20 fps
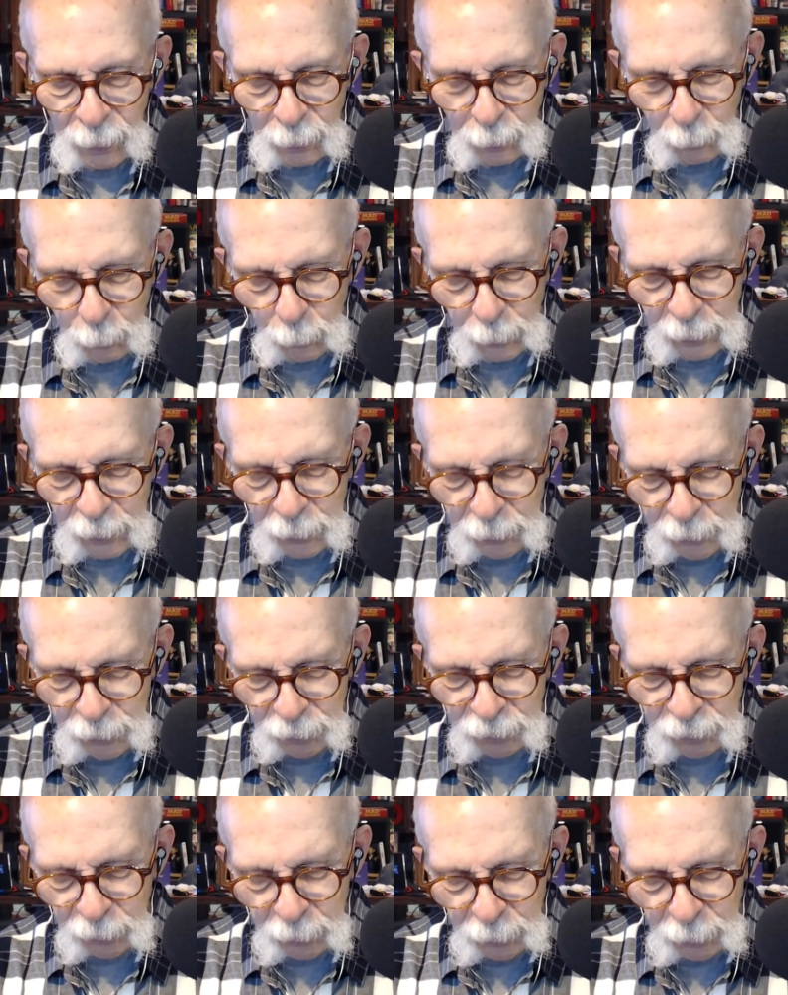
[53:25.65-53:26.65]
we're
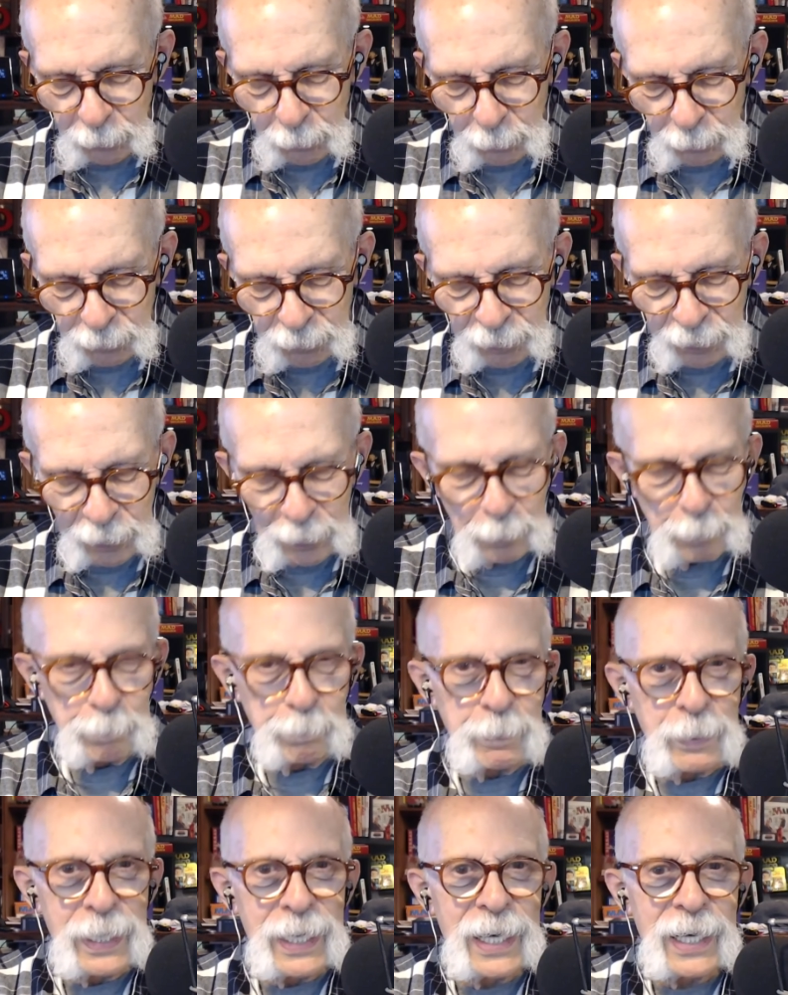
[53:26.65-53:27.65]
just going to use the
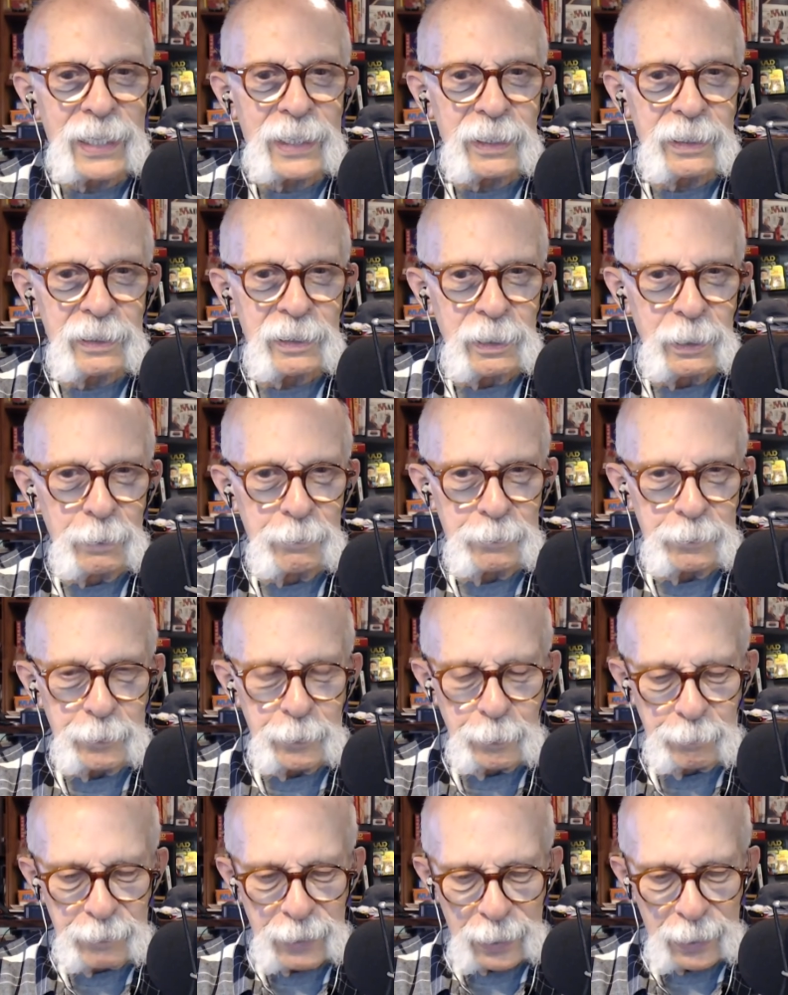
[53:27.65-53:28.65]
back cover
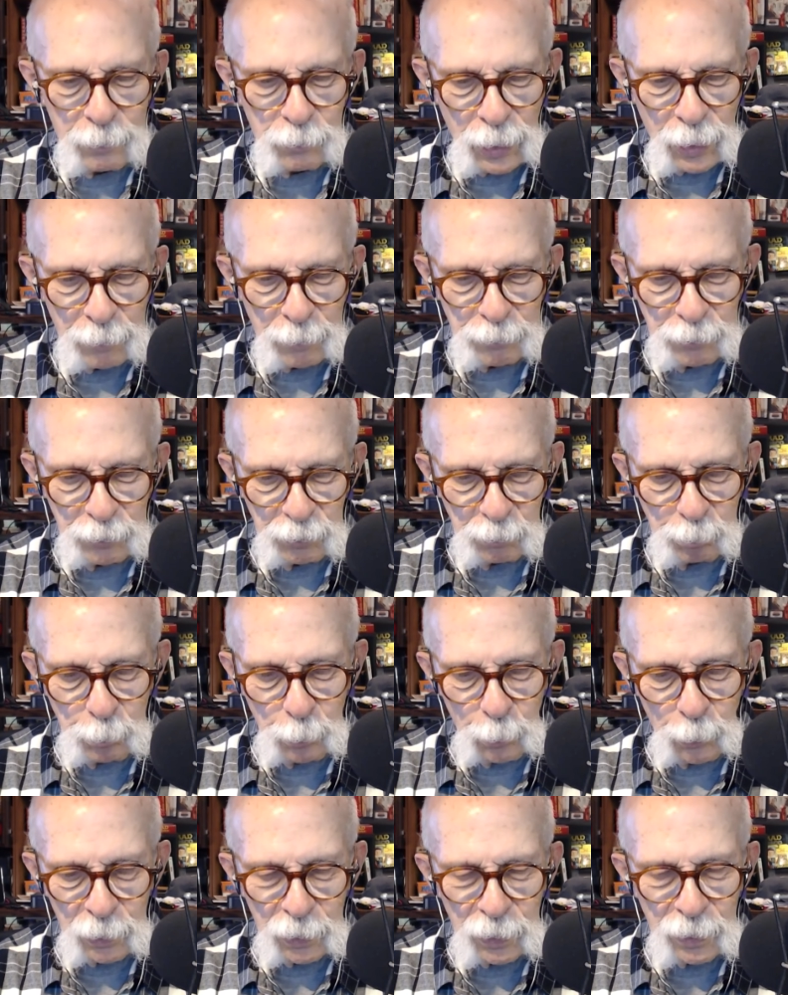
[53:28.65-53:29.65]
of Al Jaffee's
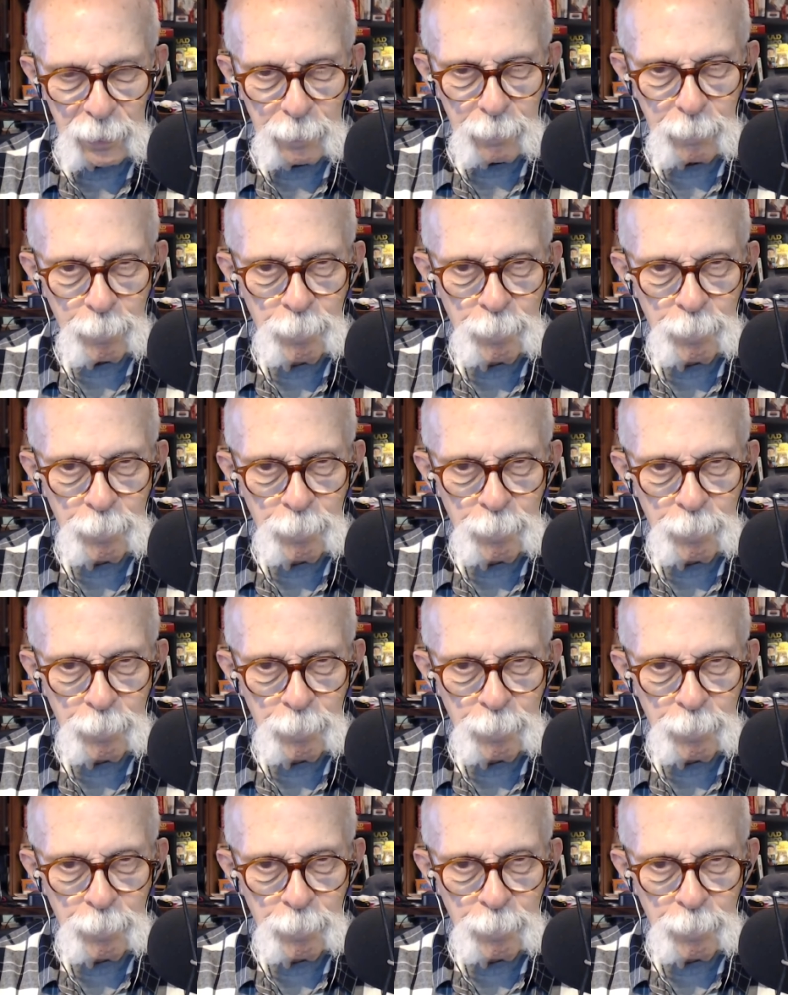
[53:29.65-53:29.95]
book.